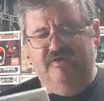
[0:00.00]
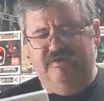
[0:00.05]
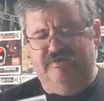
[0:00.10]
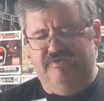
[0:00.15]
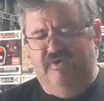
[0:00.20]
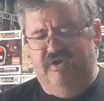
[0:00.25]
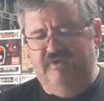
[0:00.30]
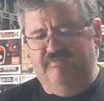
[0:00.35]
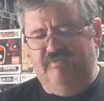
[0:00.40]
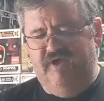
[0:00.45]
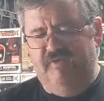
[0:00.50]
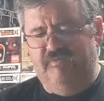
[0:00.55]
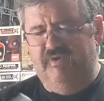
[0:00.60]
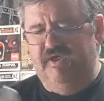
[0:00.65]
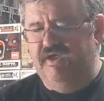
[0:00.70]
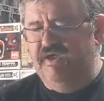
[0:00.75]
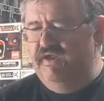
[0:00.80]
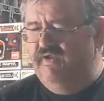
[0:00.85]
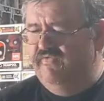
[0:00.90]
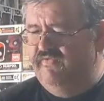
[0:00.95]
So it might
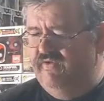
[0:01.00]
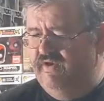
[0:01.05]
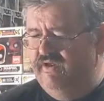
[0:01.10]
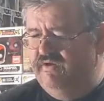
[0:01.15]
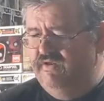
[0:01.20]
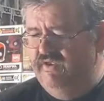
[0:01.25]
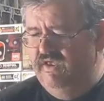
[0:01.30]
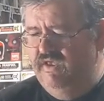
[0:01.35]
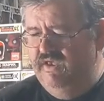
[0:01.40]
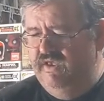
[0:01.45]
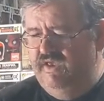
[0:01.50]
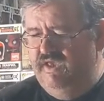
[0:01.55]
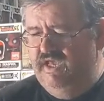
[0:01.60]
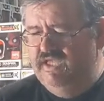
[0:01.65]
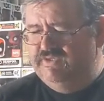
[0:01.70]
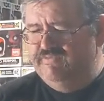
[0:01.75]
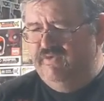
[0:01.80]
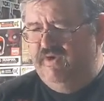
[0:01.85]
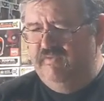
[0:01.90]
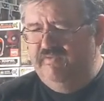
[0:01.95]
be kind of fun.
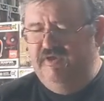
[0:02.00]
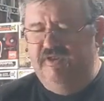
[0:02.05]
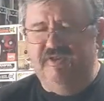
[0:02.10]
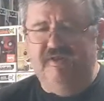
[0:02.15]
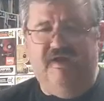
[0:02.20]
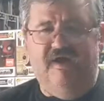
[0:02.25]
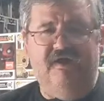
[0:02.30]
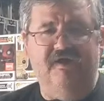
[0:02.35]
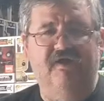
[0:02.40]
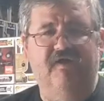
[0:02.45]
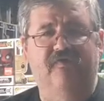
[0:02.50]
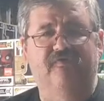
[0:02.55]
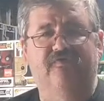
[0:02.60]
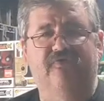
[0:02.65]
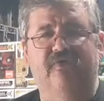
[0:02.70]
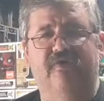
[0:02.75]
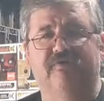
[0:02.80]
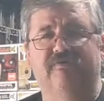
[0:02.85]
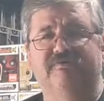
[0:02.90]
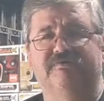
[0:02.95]
It's probably a lot
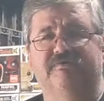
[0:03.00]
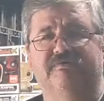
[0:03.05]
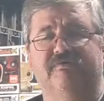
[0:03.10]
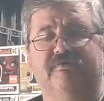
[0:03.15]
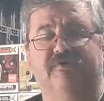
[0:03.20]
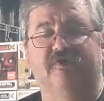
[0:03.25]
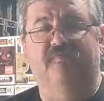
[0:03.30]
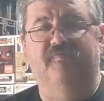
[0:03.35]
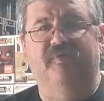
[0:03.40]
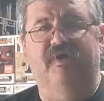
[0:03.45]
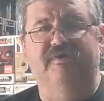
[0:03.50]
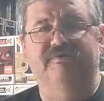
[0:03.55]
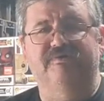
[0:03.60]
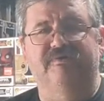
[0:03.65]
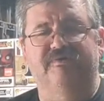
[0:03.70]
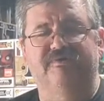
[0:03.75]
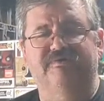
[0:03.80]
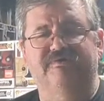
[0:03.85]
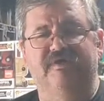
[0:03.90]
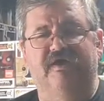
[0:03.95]
of those little
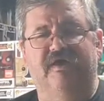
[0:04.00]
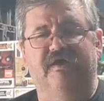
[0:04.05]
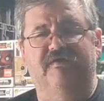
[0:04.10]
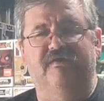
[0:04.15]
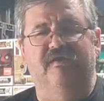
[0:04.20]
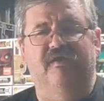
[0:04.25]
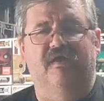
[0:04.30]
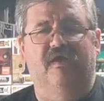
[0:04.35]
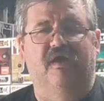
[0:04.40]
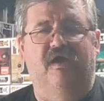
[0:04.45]
puzzles that,